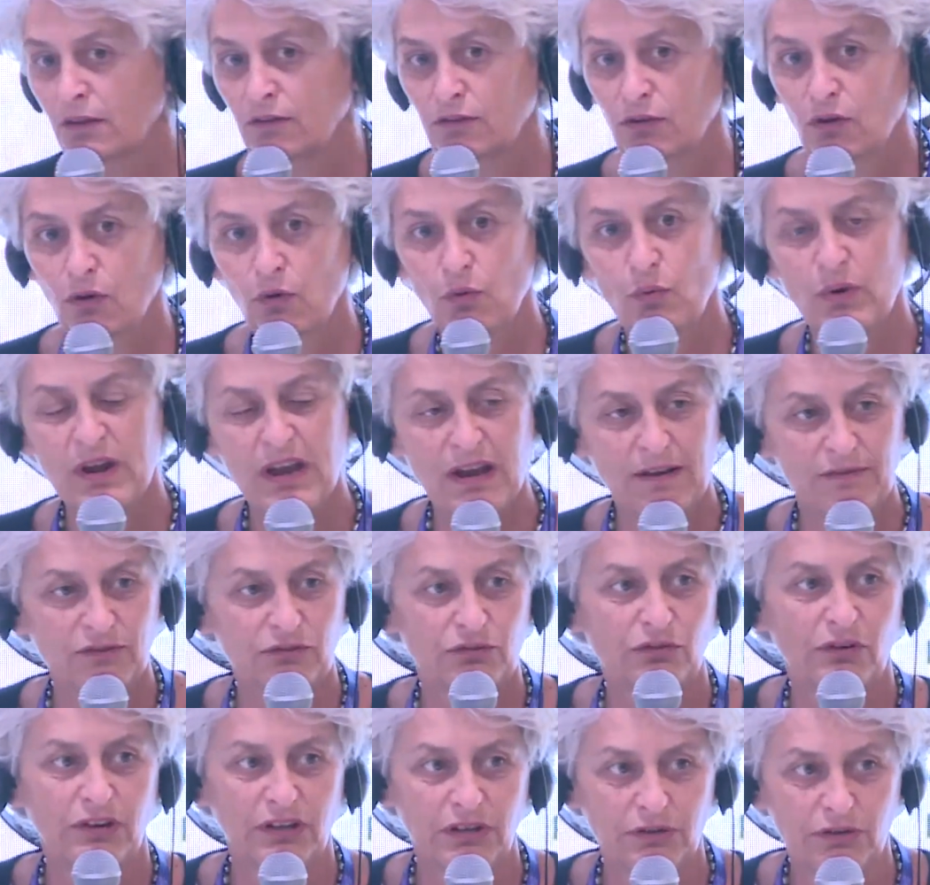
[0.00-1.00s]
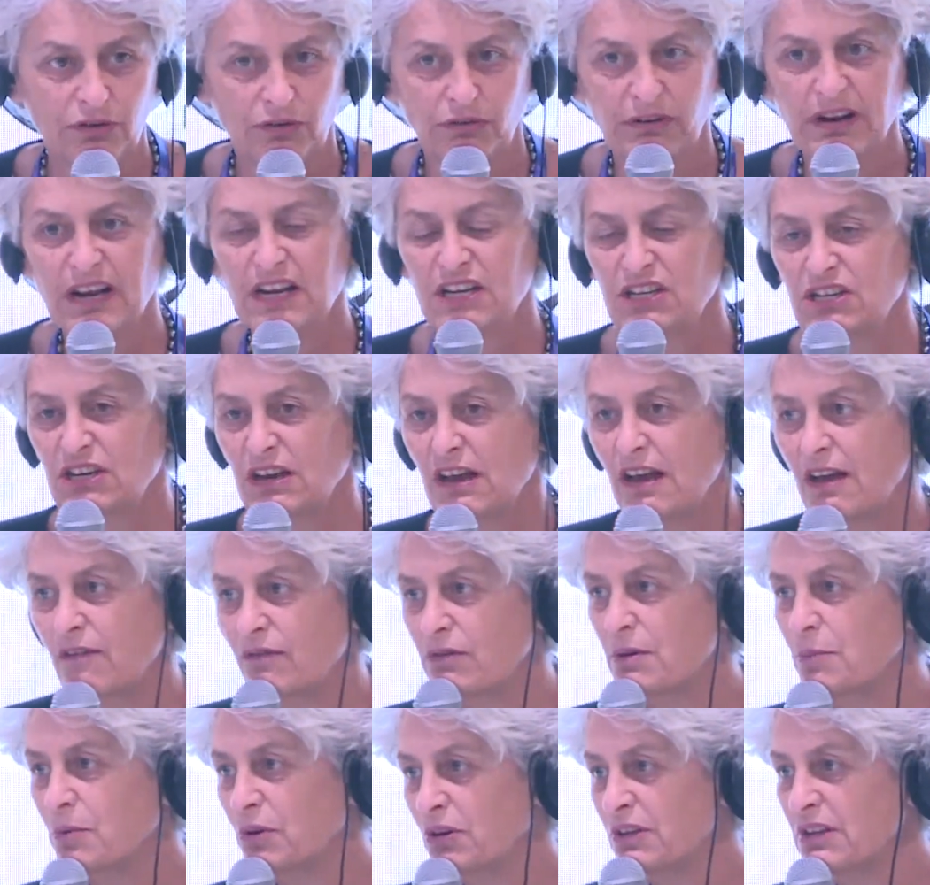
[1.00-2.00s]
So we have to encourage
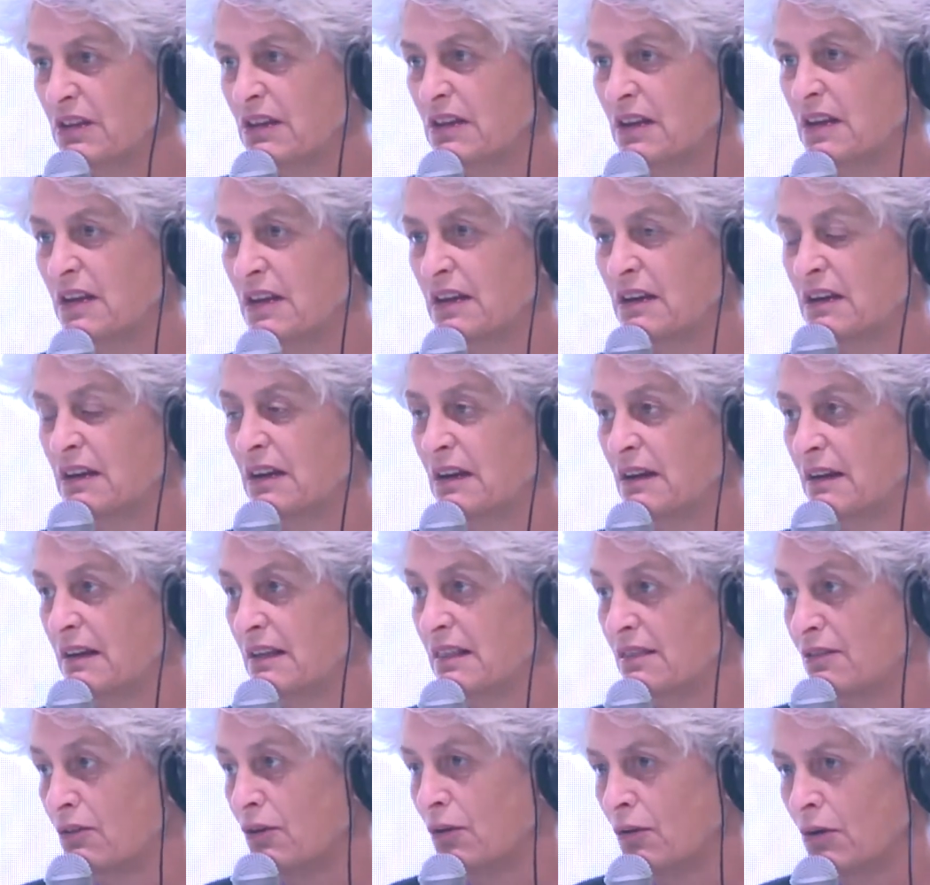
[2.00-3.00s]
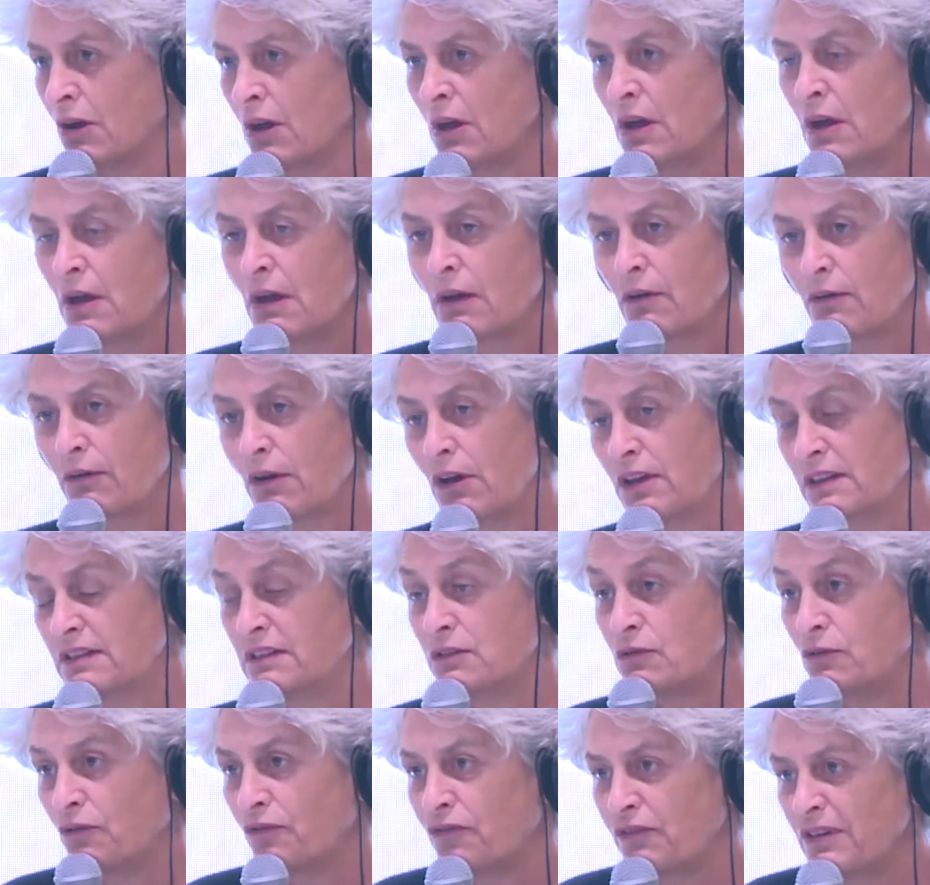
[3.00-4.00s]
everybody, in the
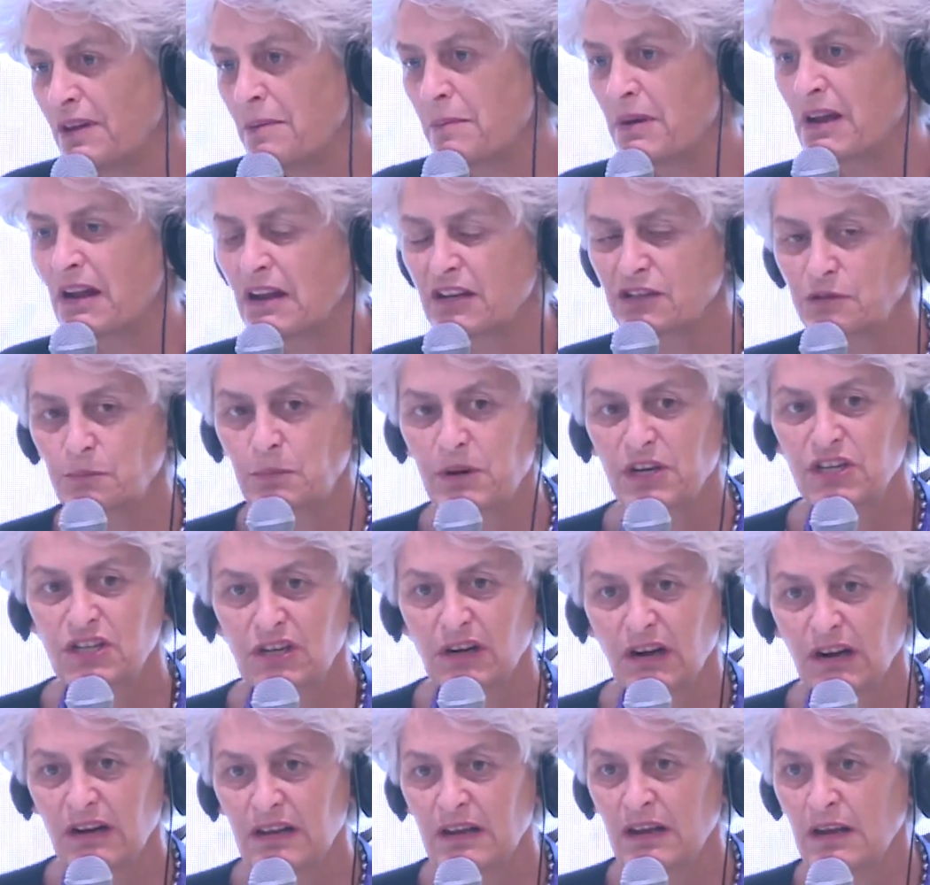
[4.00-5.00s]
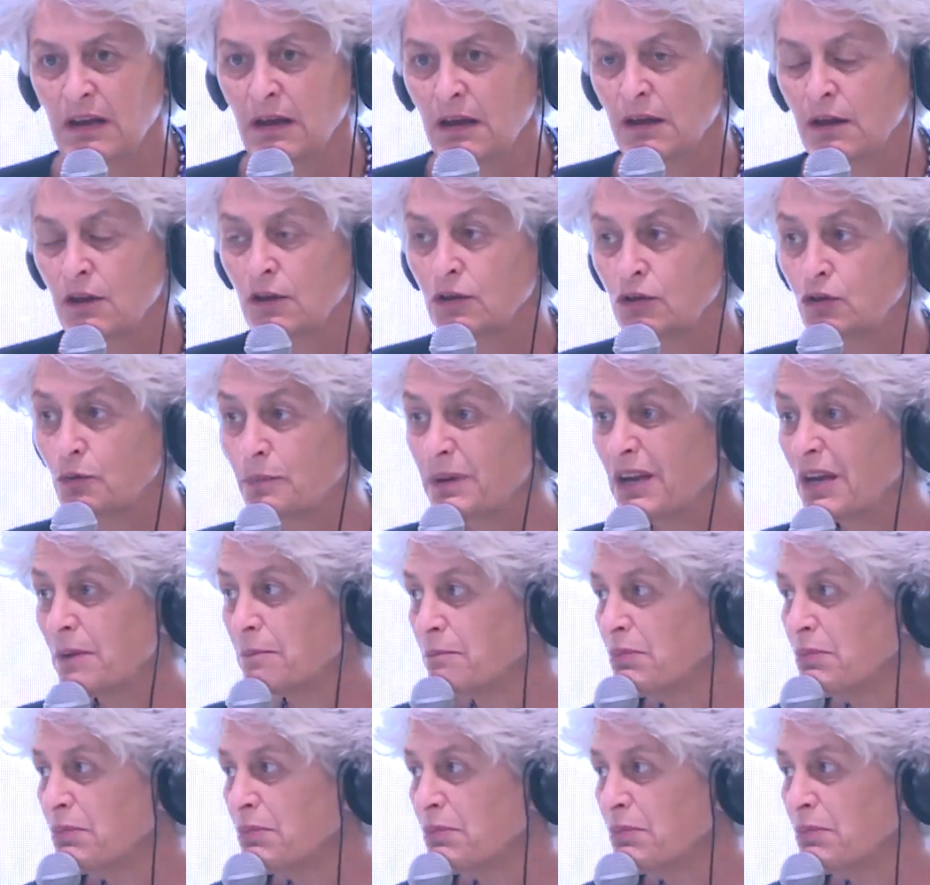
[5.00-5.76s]
female especially, to be